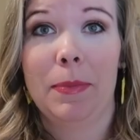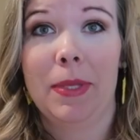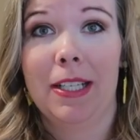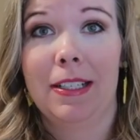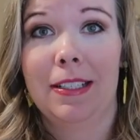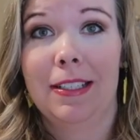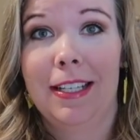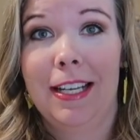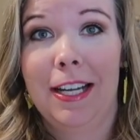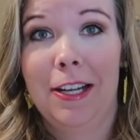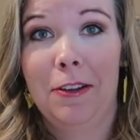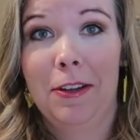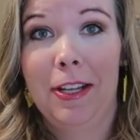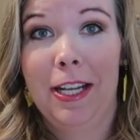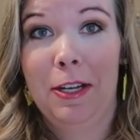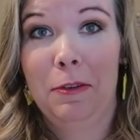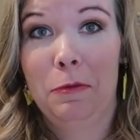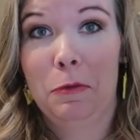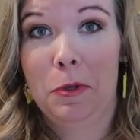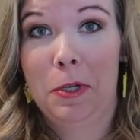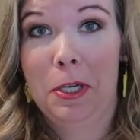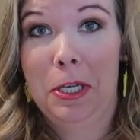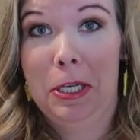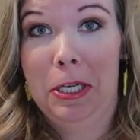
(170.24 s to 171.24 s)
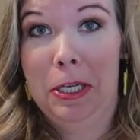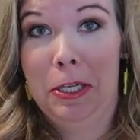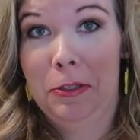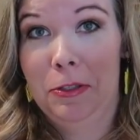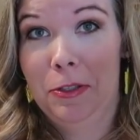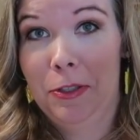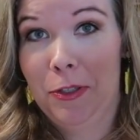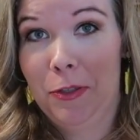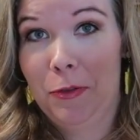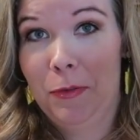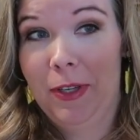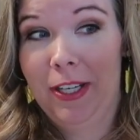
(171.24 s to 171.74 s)
picked it out and wanted it,
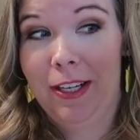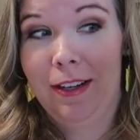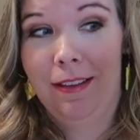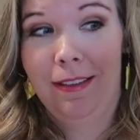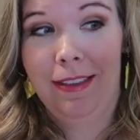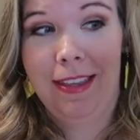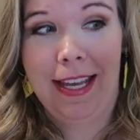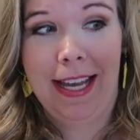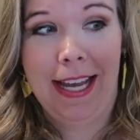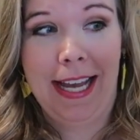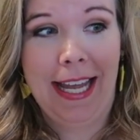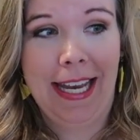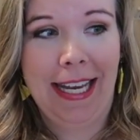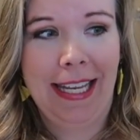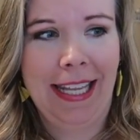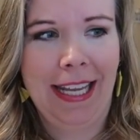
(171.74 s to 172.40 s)
so we got that.